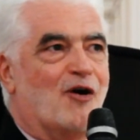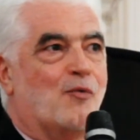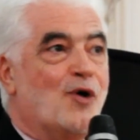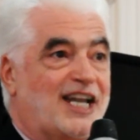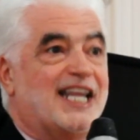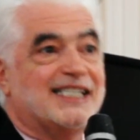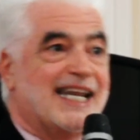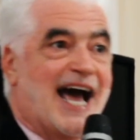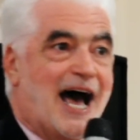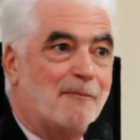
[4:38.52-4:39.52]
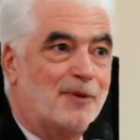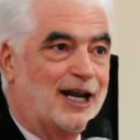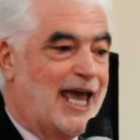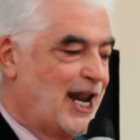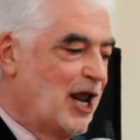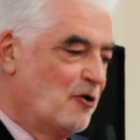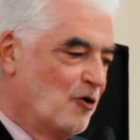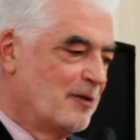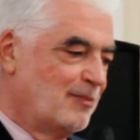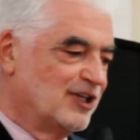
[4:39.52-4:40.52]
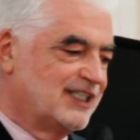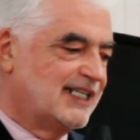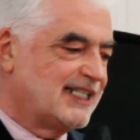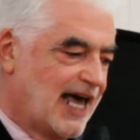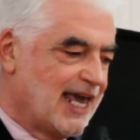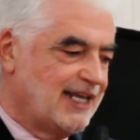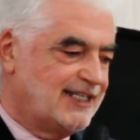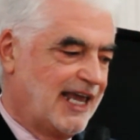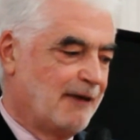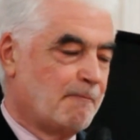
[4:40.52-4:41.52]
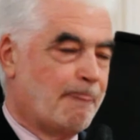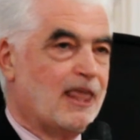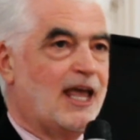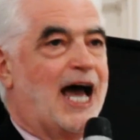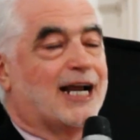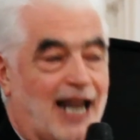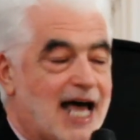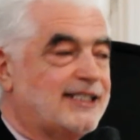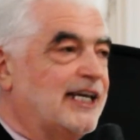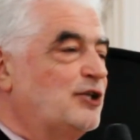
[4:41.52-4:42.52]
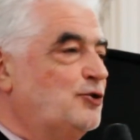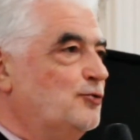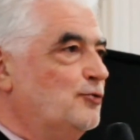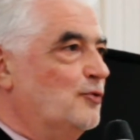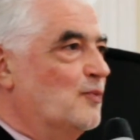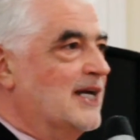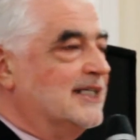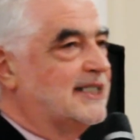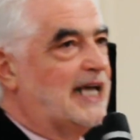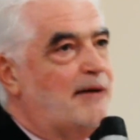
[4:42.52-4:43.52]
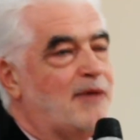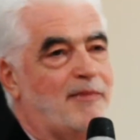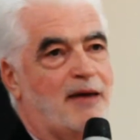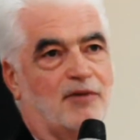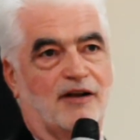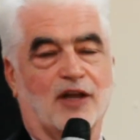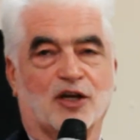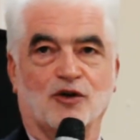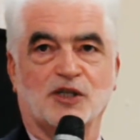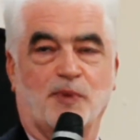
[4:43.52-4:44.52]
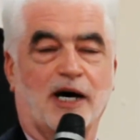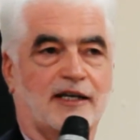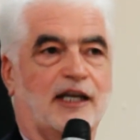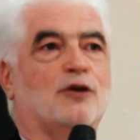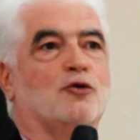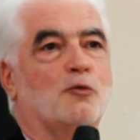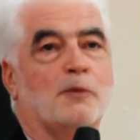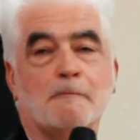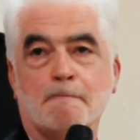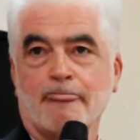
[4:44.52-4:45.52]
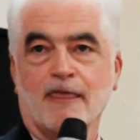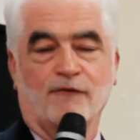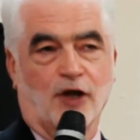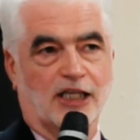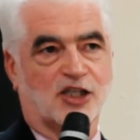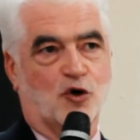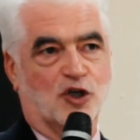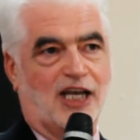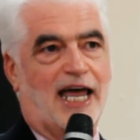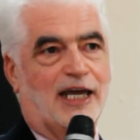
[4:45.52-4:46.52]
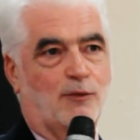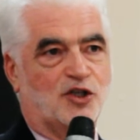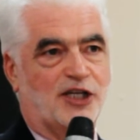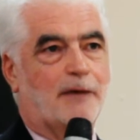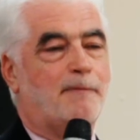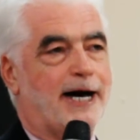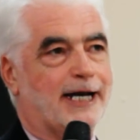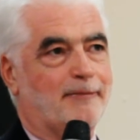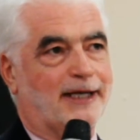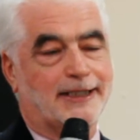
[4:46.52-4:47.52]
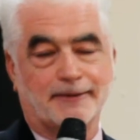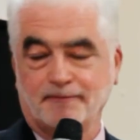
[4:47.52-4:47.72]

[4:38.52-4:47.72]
what doesn't happen in a normal society. A classic too was, I'm a member of the cross-party group for the Scots language in the Parliament,